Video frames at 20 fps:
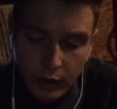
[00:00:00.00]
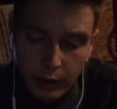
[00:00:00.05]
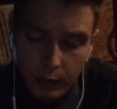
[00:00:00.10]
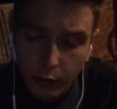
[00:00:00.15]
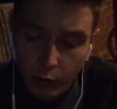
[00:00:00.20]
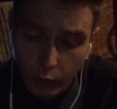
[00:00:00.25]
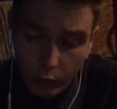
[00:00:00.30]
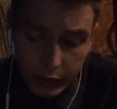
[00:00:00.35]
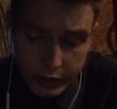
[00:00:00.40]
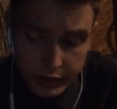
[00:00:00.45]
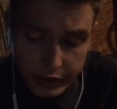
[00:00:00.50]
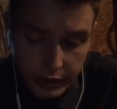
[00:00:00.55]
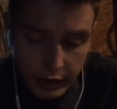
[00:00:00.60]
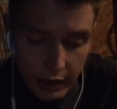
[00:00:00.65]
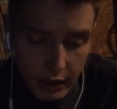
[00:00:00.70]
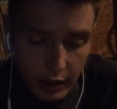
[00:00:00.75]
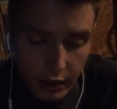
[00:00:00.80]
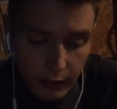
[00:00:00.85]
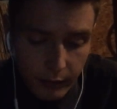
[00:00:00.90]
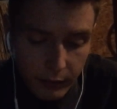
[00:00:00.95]
But once
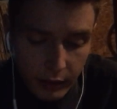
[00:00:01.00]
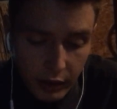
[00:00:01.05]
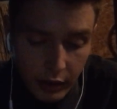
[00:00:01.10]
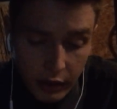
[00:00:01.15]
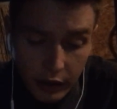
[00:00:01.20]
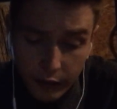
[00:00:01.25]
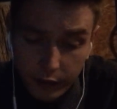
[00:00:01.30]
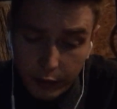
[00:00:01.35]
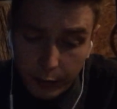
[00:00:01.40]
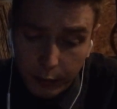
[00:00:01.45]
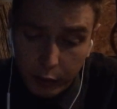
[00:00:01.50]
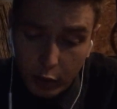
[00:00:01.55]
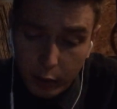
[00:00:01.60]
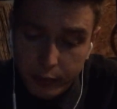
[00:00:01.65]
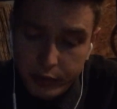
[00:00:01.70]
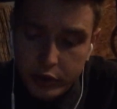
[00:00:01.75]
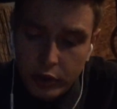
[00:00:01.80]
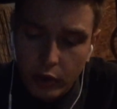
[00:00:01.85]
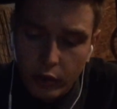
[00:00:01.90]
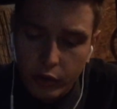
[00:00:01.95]
again, if the
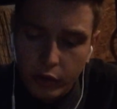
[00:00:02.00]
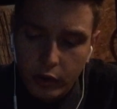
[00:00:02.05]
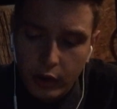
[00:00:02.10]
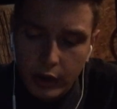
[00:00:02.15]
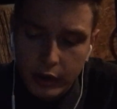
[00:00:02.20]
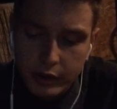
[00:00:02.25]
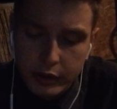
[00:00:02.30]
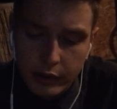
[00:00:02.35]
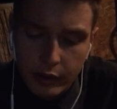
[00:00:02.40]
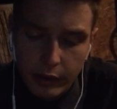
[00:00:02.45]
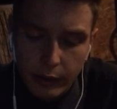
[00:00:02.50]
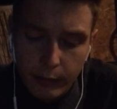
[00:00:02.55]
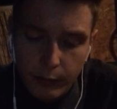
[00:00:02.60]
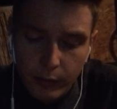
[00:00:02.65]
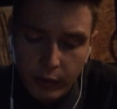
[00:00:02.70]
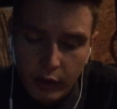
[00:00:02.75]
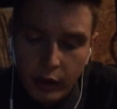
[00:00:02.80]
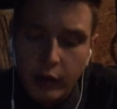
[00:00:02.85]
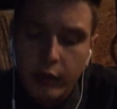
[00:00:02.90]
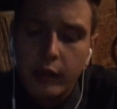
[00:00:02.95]
perps know you're onto them,
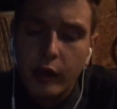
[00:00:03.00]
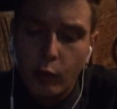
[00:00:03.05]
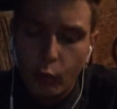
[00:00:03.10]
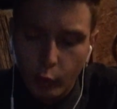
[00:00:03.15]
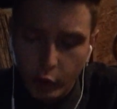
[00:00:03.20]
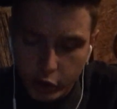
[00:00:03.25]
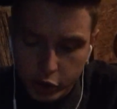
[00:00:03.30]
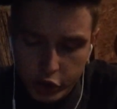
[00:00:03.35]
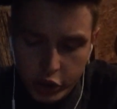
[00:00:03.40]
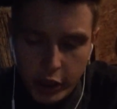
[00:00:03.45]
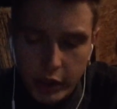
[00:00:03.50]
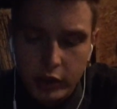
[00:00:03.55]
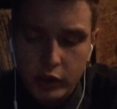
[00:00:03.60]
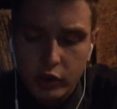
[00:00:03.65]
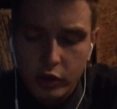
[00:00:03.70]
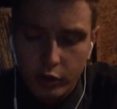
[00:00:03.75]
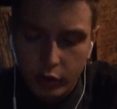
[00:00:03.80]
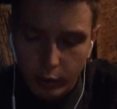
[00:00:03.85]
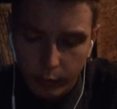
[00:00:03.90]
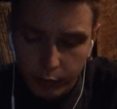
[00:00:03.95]
they will
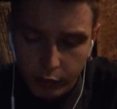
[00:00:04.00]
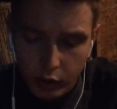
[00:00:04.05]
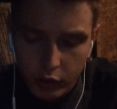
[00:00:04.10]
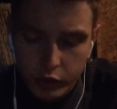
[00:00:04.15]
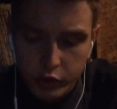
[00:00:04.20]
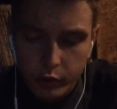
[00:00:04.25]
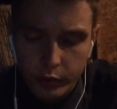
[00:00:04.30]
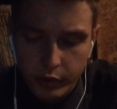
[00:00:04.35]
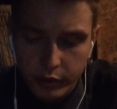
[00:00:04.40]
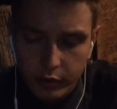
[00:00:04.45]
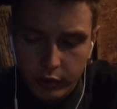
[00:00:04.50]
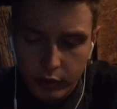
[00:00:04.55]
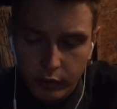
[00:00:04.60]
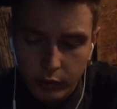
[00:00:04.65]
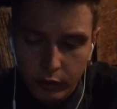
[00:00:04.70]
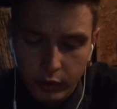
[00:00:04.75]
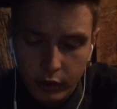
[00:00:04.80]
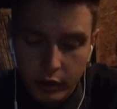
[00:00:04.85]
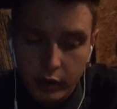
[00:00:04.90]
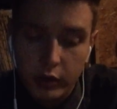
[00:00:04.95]
change their approach with you.
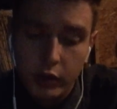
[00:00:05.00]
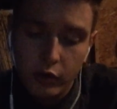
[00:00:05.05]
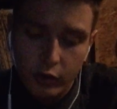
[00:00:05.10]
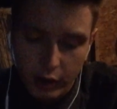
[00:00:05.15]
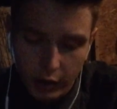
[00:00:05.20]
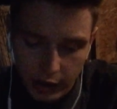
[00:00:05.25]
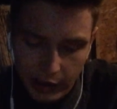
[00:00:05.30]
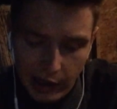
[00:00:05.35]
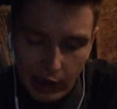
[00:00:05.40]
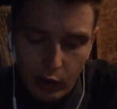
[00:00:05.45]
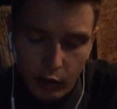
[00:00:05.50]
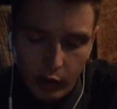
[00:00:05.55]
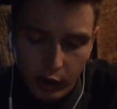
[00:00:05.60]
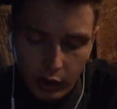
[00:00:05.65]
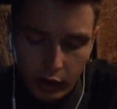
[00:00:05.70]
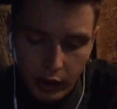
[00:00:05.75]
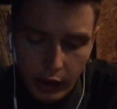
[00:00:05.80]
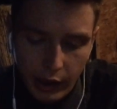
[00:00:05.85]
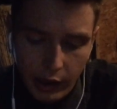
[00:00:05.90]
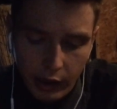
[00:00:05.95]
You can count
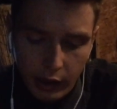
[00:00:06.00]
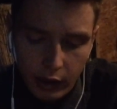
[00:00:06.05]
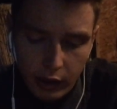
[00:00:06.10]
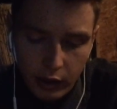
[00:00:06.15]
on that.